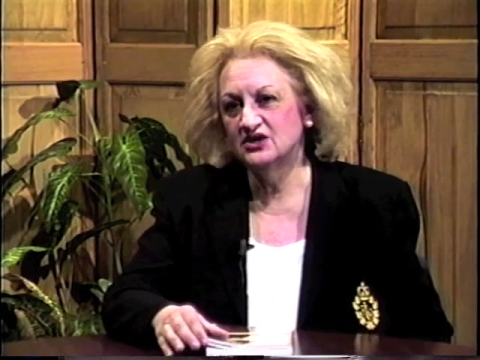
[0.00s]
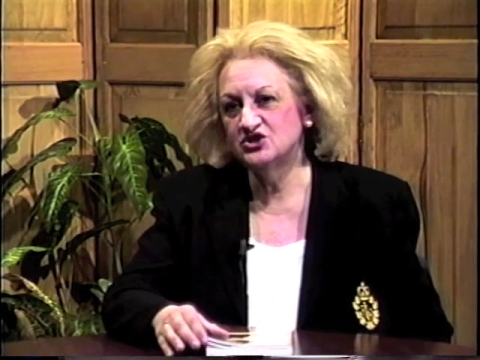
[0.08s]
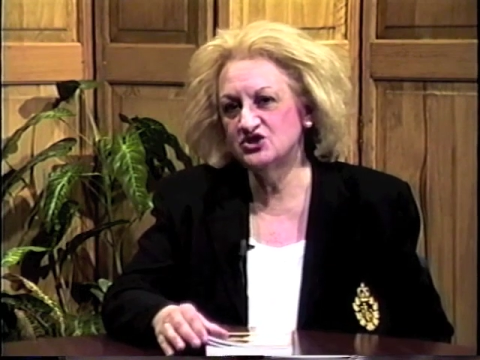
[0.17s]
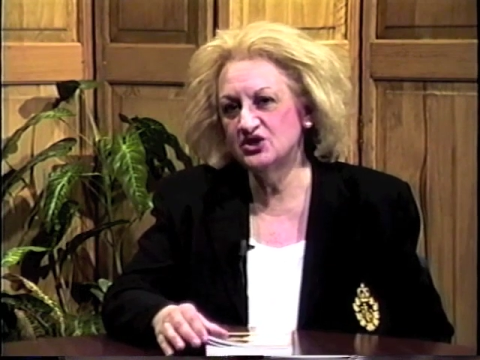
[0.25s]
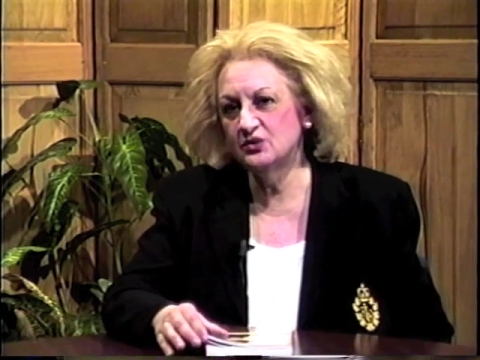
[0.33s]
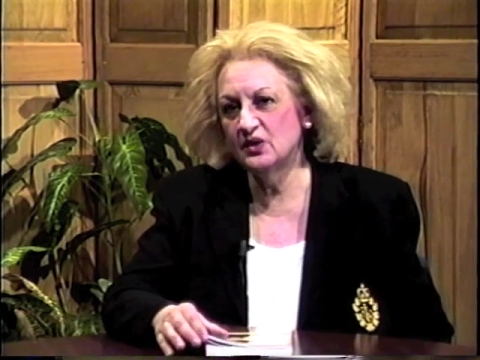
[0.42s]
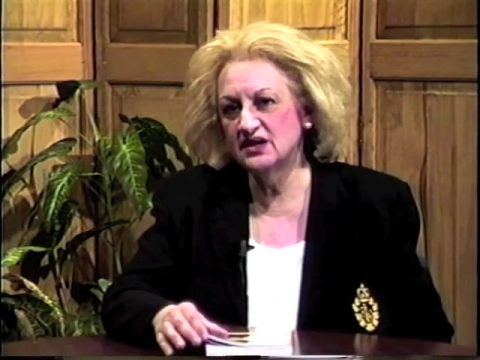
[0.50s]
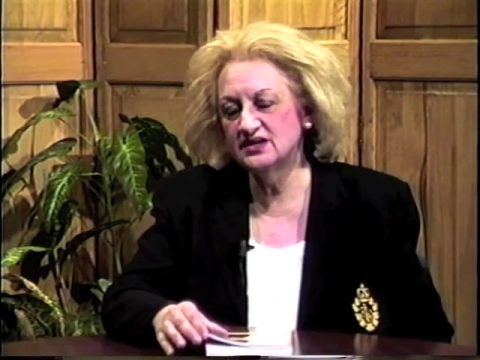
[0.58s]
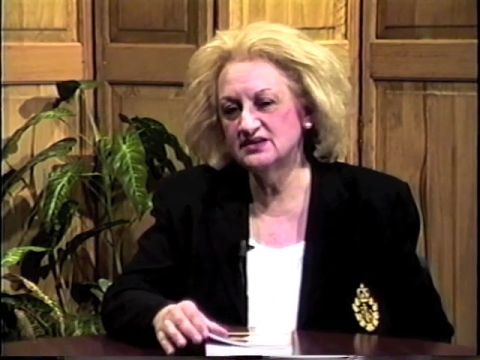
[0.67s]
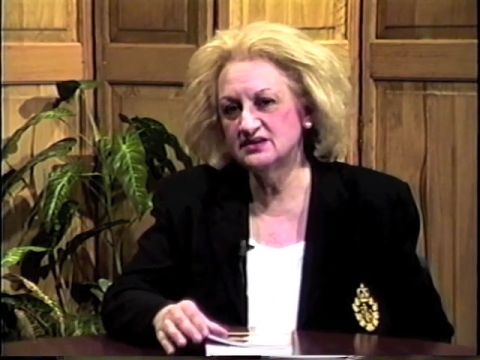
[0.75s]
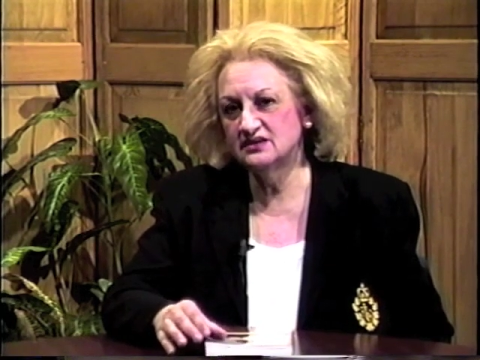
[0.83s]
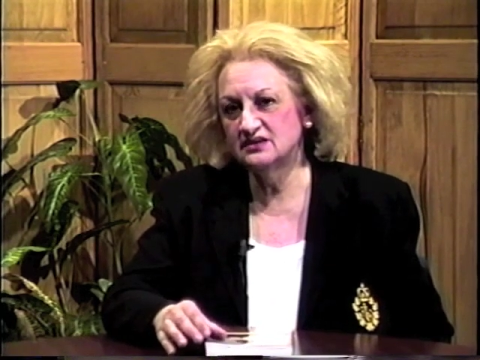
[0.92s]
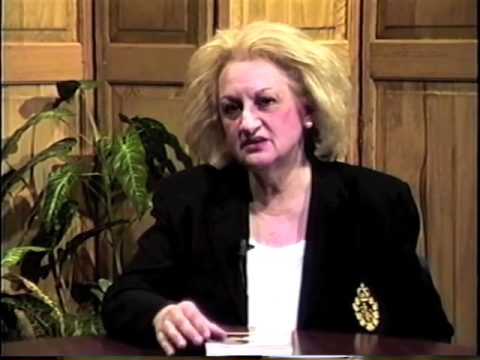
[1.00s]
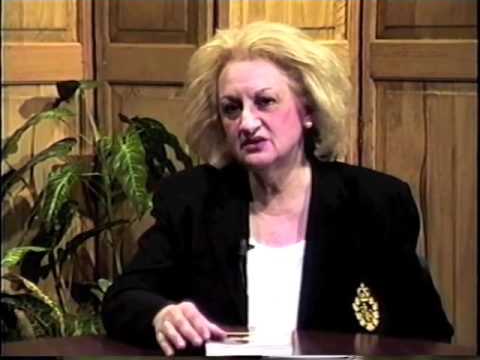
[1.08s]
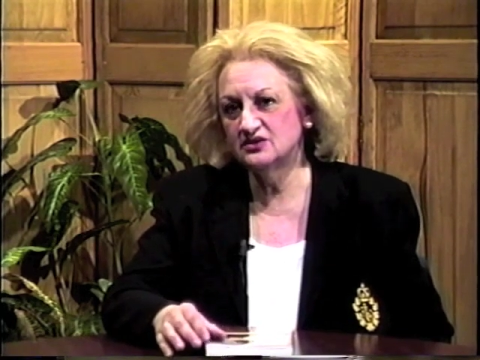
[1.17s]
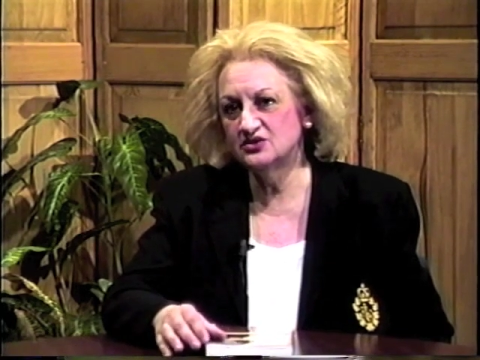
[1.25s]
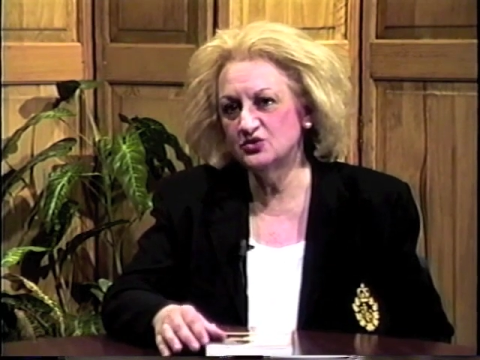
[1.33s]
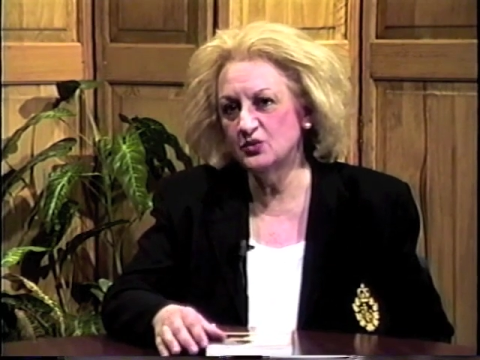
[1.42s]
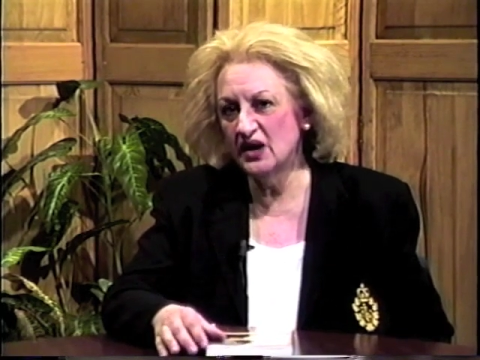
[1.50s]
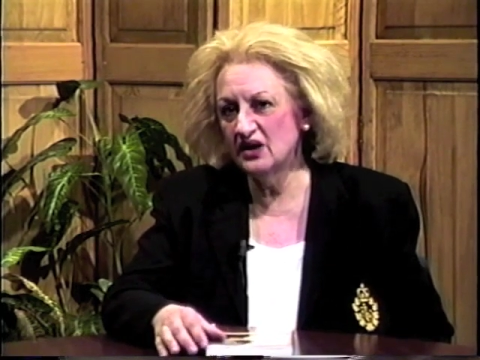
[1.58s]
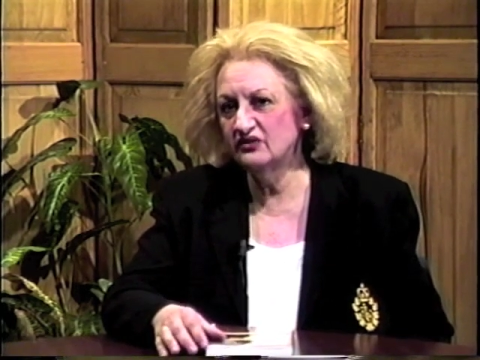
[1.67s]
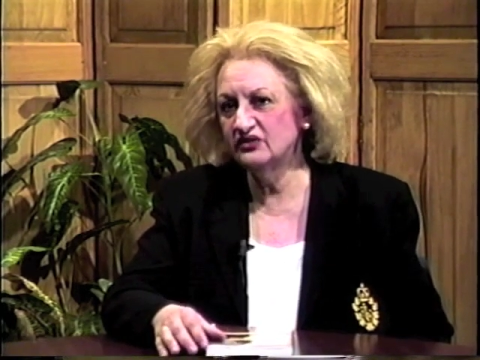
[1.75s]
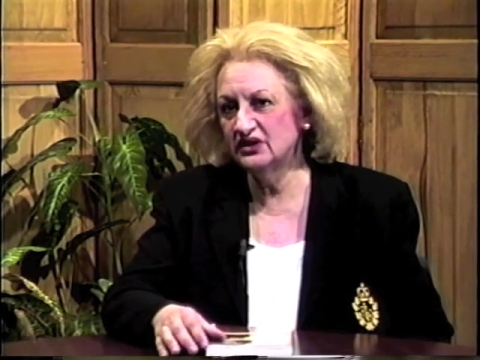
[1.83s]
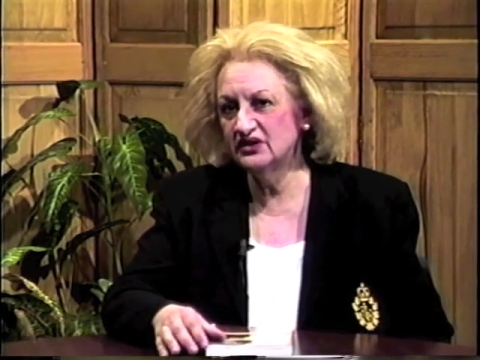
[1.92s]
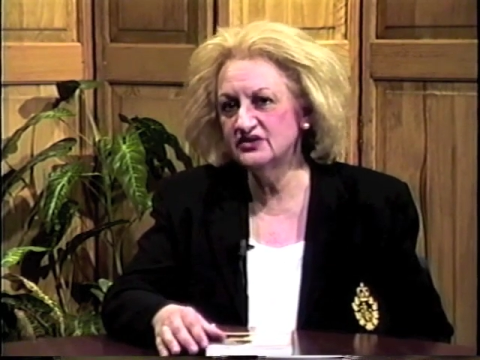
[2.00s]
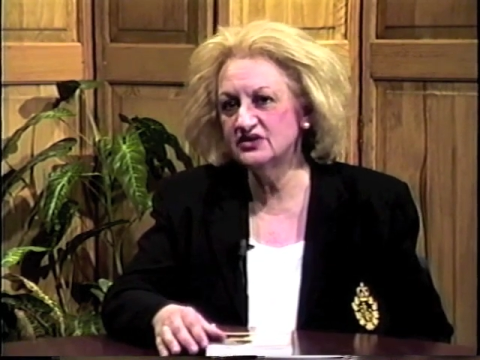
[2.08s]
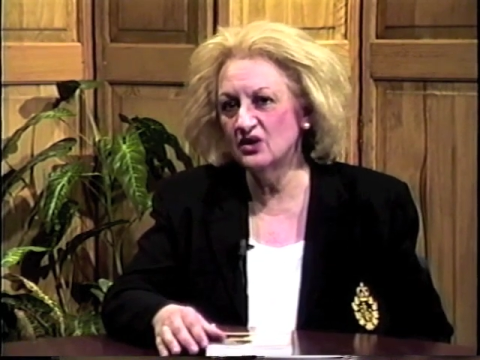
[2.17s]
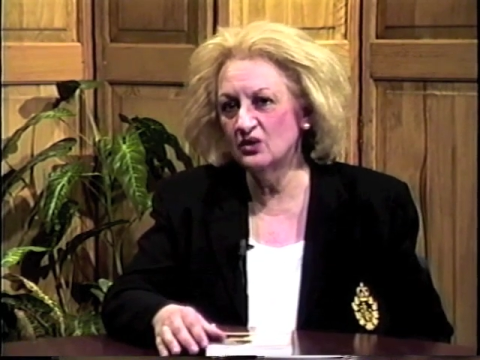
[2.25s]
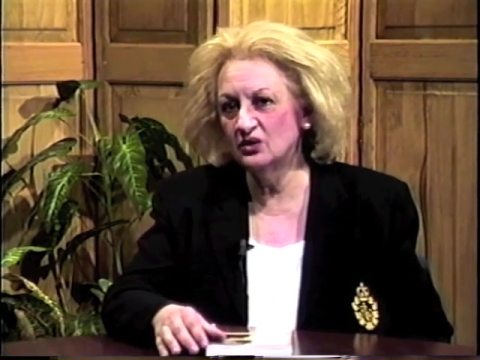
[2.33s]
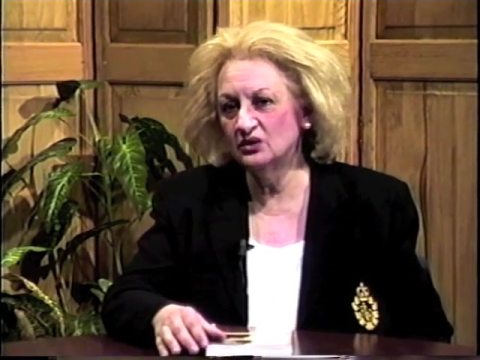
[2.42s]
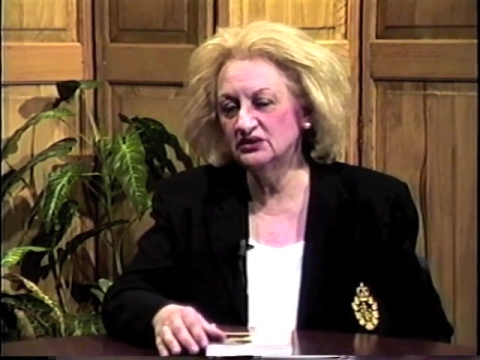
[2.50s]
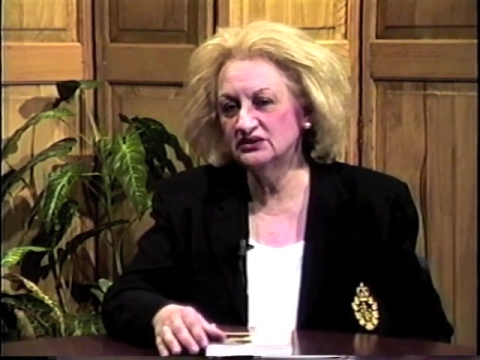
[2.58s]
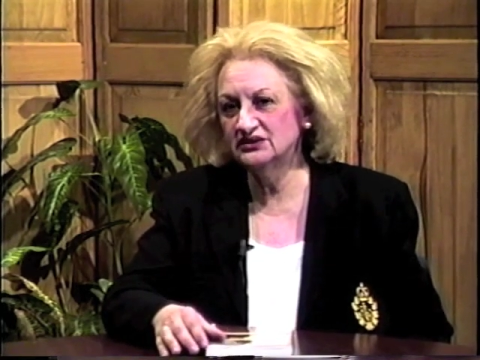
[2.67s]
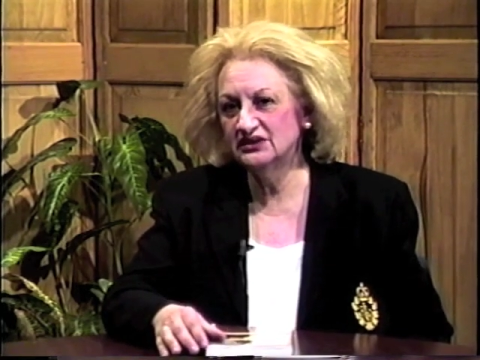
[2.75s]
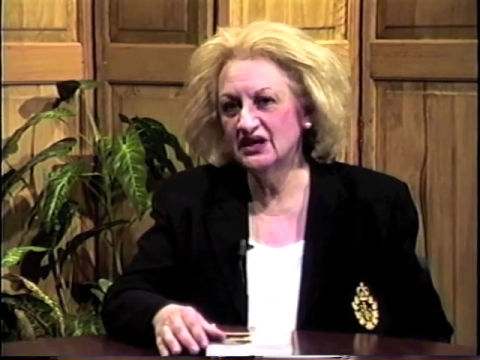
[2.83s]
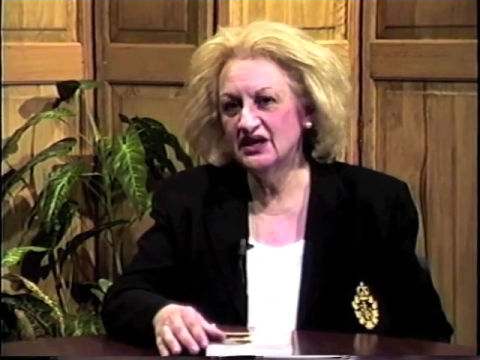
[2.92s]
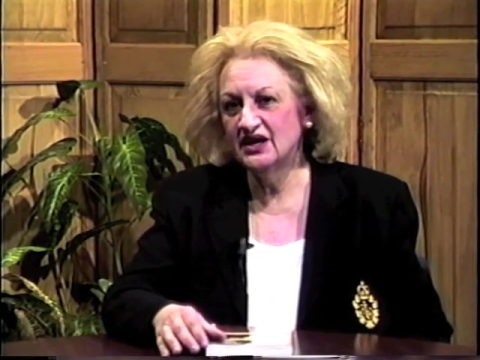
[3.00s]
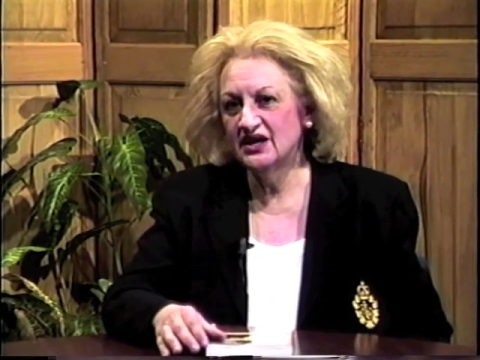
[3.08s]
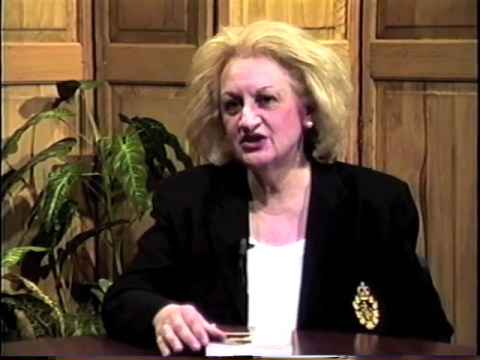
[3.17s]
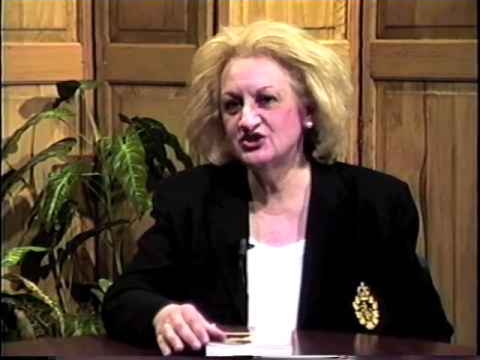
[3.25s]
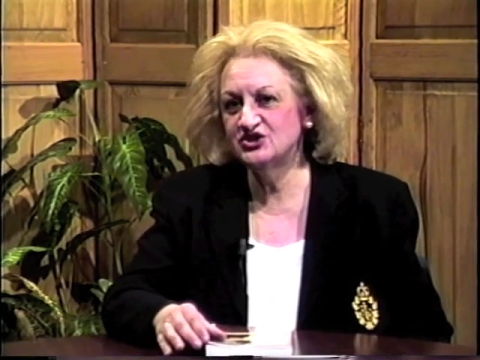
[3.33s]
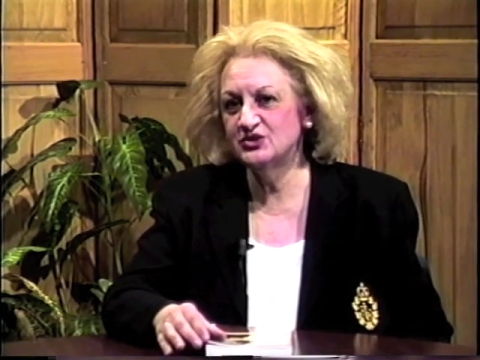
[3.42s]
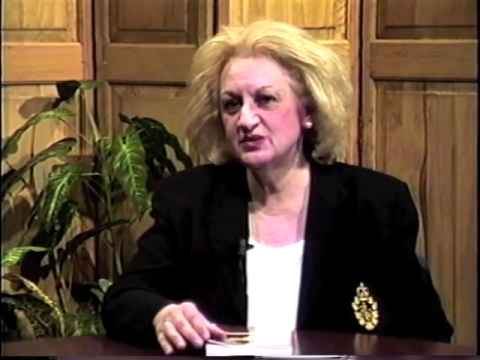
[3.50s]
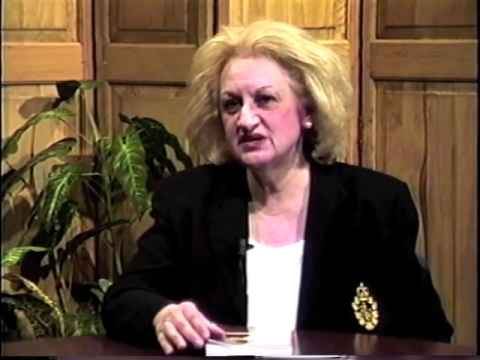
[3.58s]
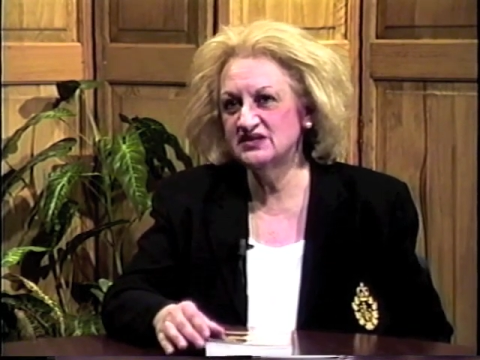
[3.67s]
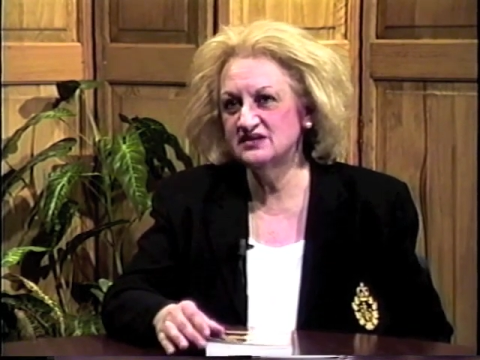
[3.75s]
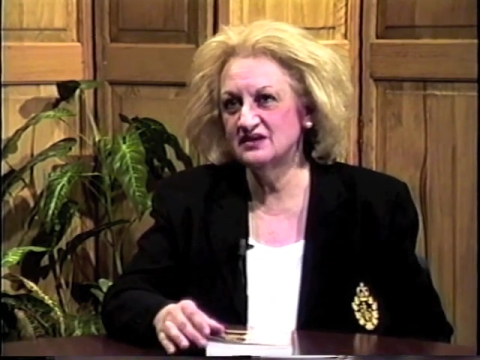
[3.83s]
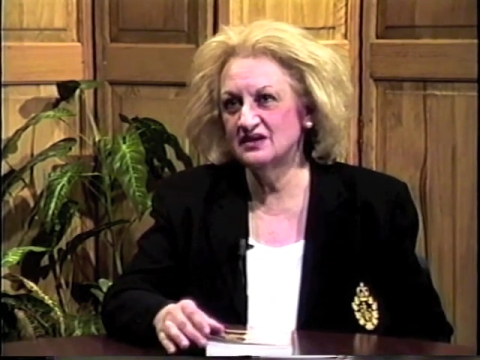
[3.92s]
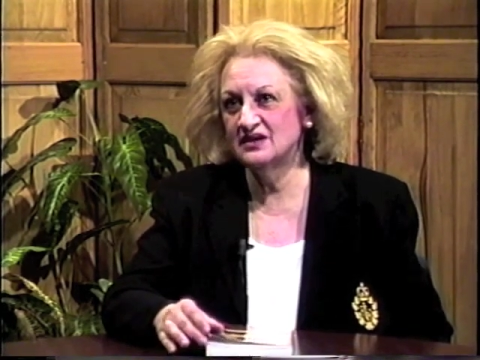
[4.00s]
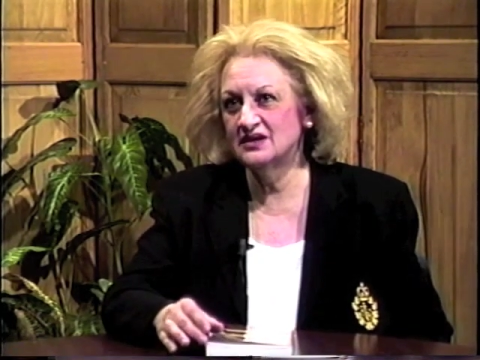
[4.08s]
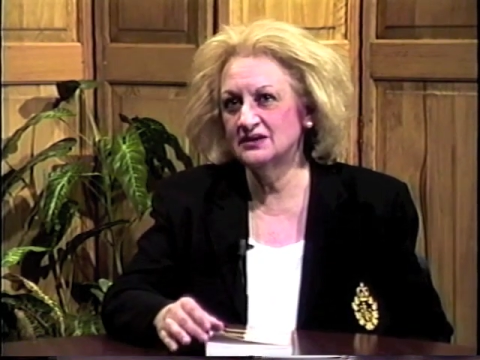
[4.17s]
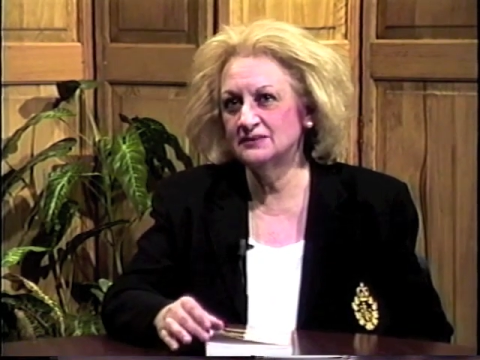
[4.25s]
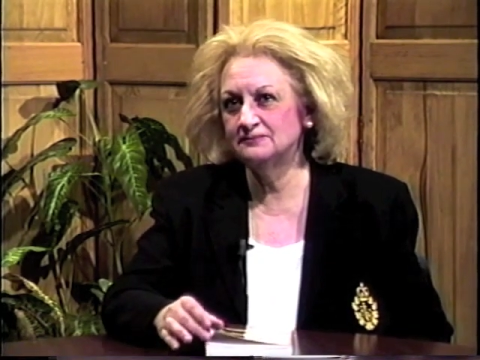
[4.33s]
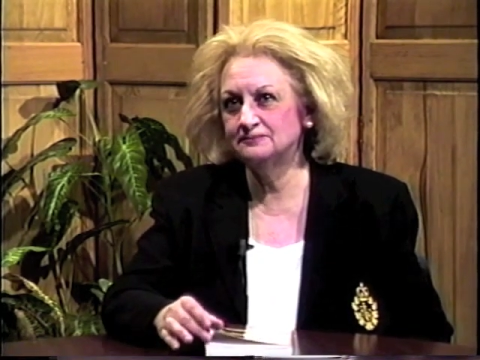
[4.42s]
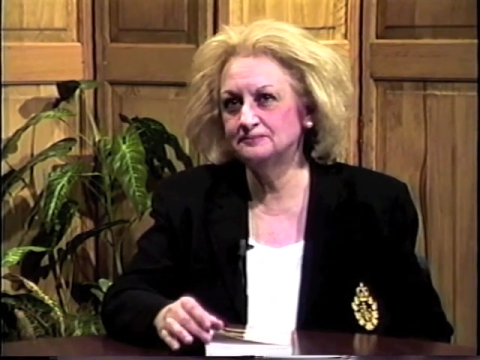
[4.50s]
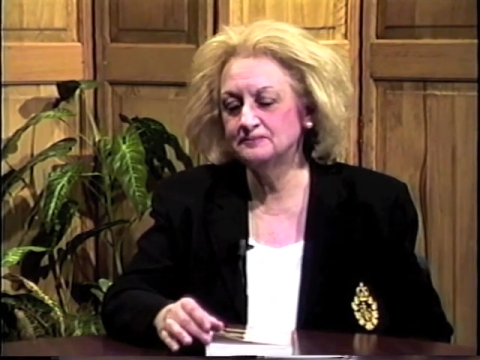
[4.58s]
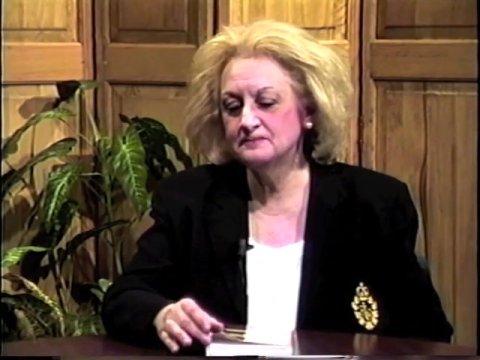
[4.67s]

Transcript: she was 12 years old and she was um,